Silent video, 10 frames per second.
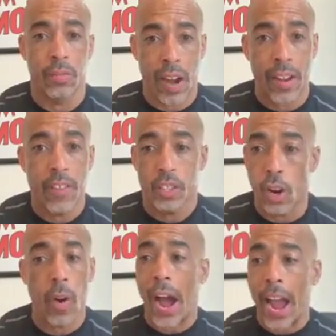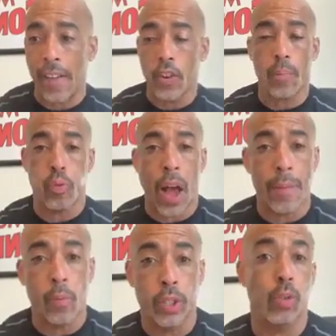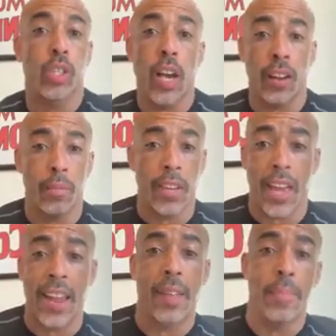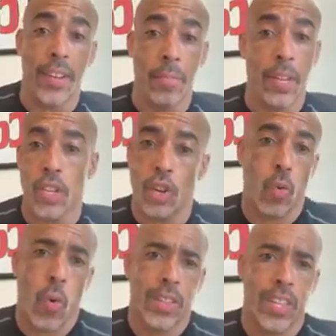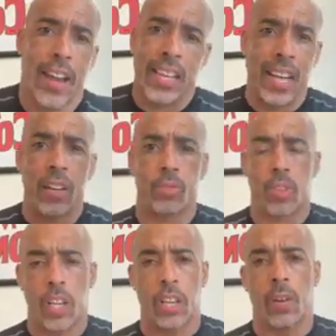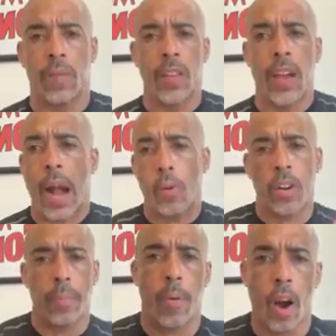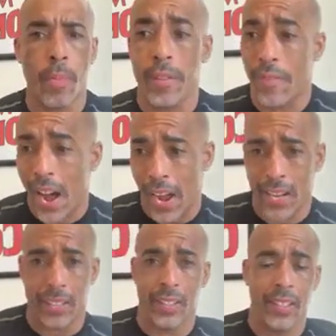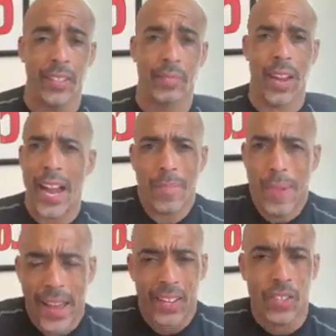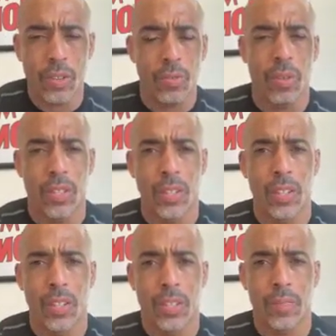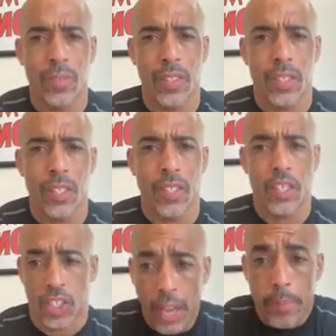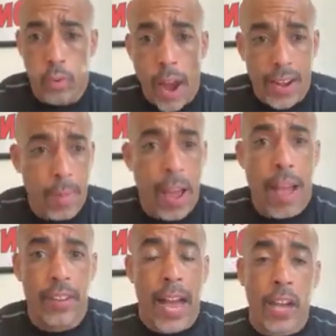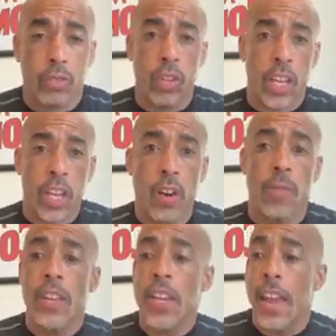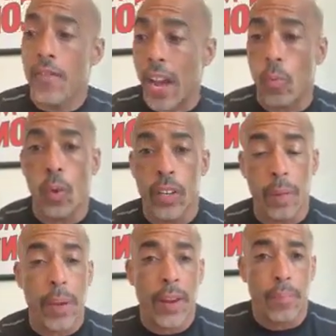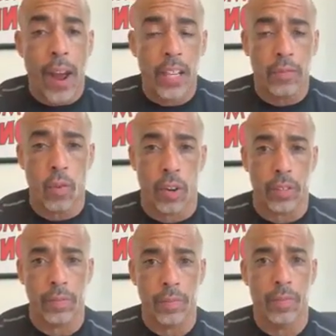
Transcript: Right? So I have no problem with you telling me and admitting me you don't want the nice house on the hill. I want an apartment. Fine. I ain't mad at you. Just stop crying about having a house on the hill if you're not willing to pay the price for it.